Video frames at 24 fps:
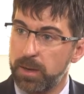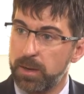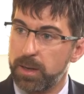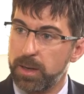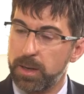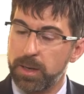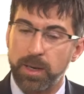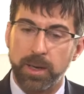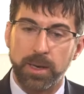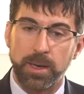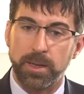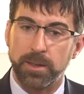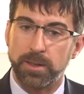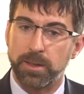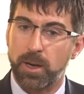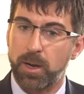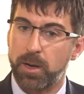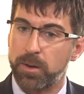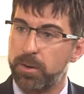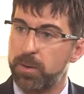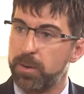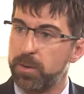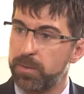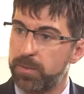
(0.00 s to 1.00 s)
It is a
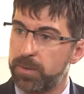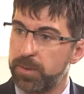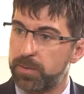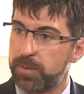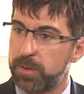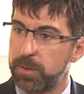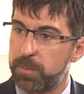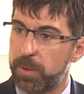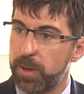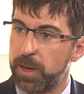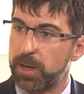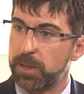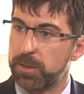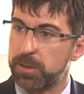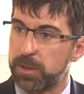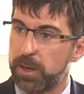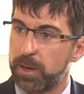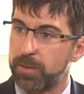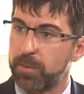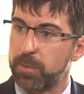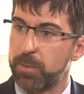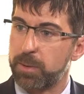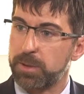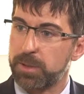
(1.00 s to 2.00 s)
150-page
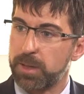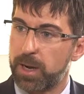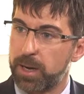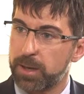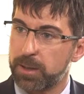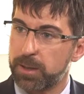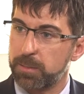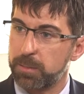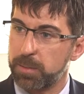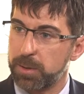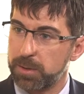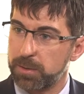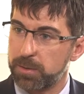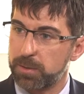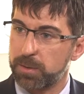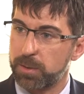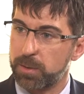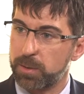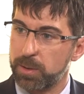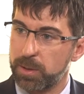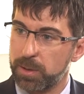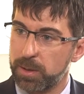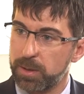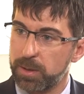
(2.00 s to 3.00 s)
government document, so